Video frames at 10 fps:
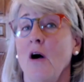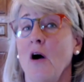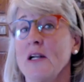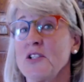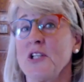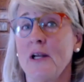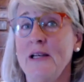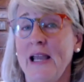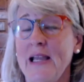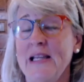on a
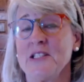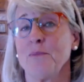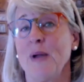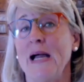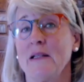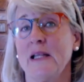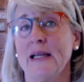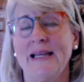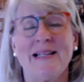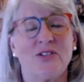Sunday is a bad
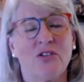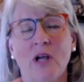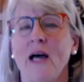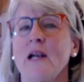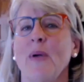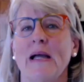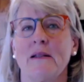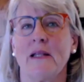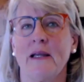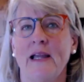thing. It's not a
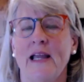bad thing.